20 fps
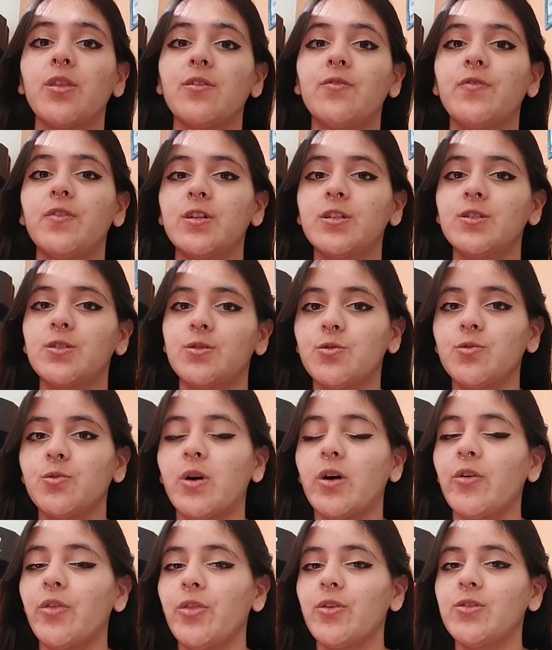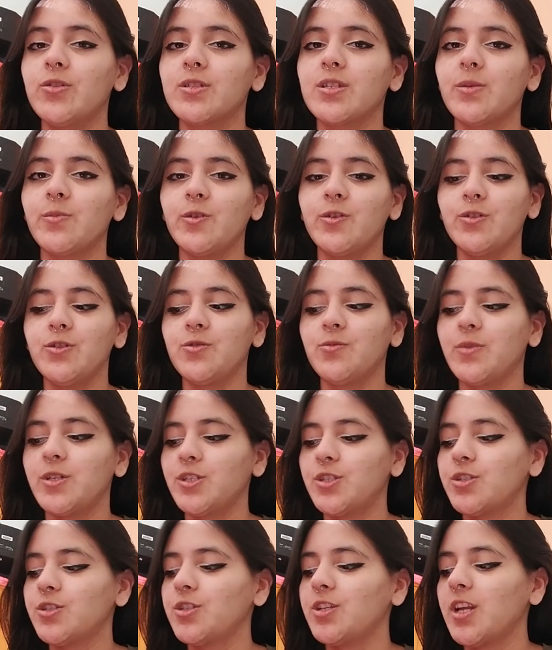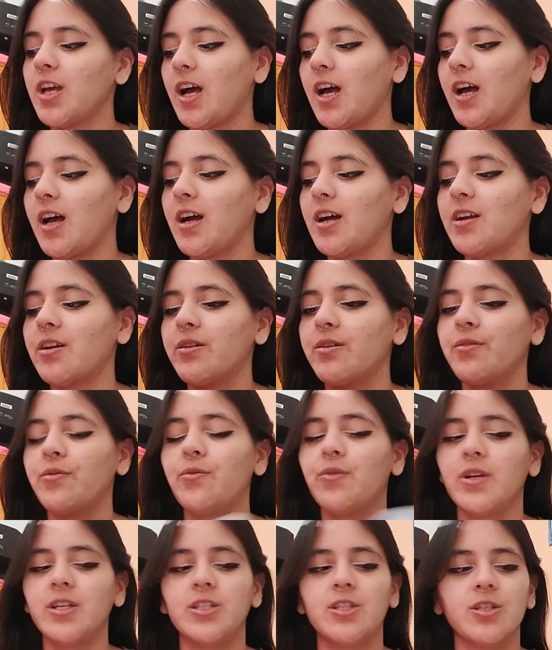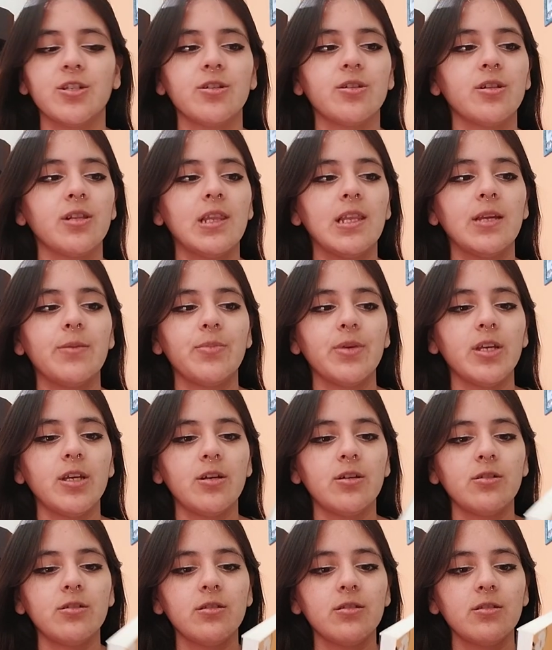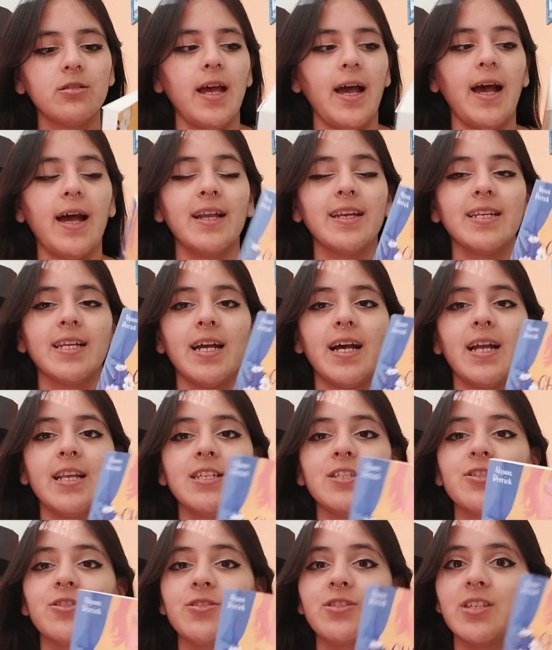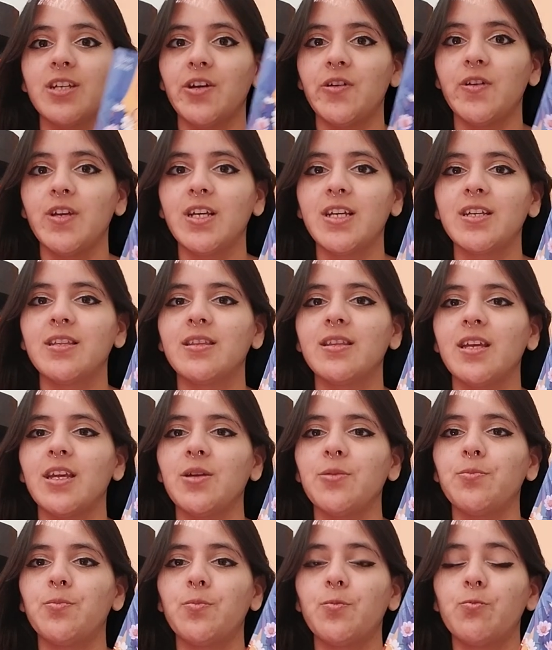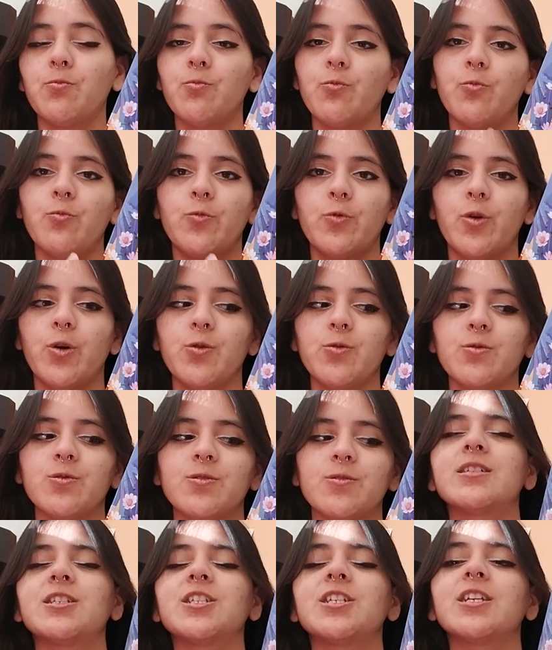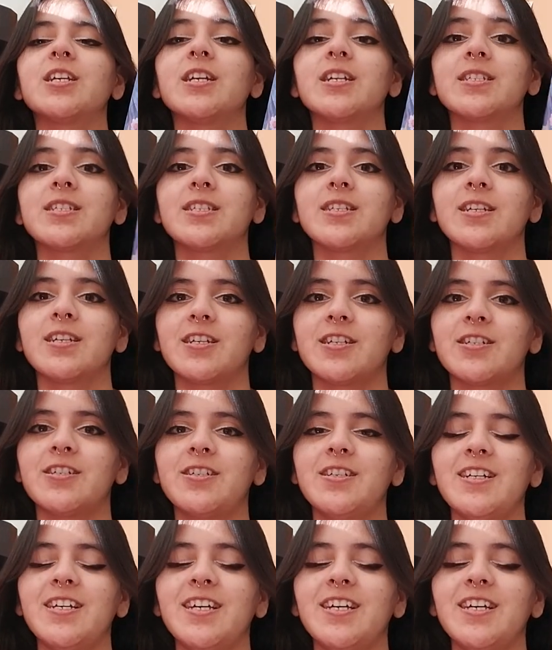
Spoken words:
the first two authors I'm going to mention are Rachel Lippincott and Alison Derrick. They wrote She Gets the Girl,